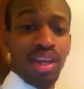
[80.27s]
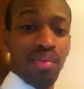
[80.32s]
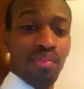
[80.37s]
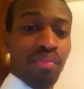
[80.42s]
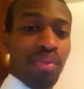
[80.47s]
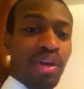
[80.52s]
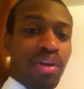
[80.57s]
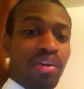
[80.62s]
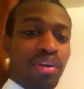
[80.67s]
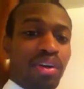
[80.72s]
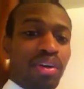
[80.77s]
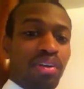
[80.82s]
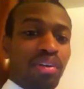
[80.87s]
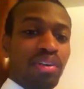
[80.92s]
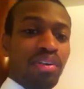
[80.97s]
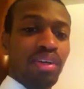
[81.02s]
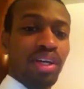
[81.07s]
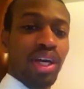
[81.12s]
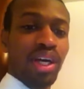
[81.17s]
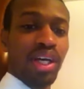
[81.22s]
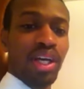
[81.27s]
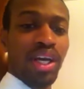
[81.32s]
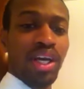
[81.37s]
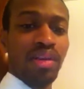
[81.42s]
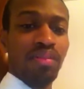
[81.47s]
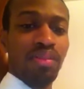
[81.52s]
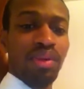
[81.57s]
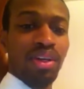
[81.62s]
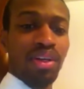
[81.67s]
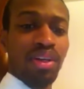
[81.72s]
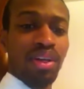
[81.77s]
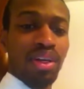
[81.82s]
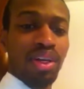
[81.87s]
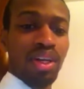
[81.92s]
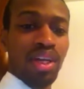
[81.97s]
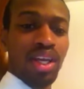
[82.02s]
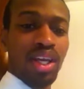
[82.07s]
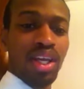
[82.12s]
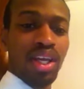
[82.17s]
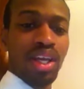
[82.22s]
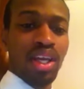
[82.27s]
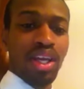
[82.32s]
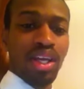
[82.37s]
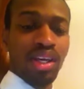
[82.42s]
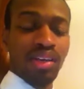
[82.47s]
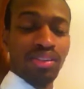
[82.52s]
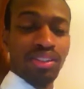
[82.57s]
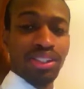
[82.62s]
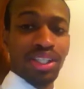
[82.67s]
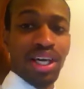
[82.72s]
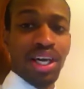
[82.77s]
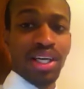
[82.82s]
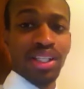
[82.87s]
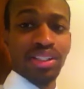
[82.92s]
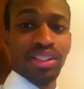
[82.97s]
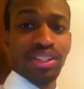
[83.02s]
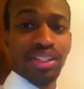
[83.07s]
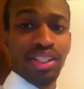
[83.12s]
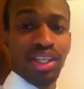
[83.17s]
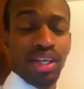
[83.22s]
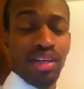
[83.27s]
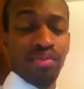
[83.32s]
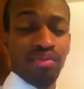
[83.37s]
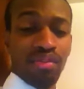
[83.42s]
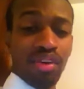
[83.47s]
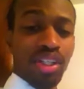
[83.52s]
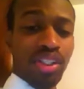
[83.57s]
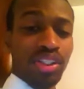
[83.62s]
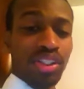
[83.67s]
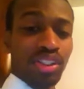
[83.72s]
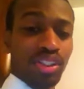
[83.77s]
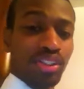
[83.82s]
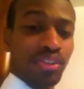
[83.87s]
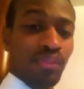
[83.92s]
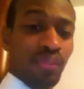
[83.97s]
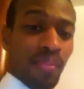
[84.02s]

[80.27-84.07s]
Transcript: Imperial Academy of Science in Russia,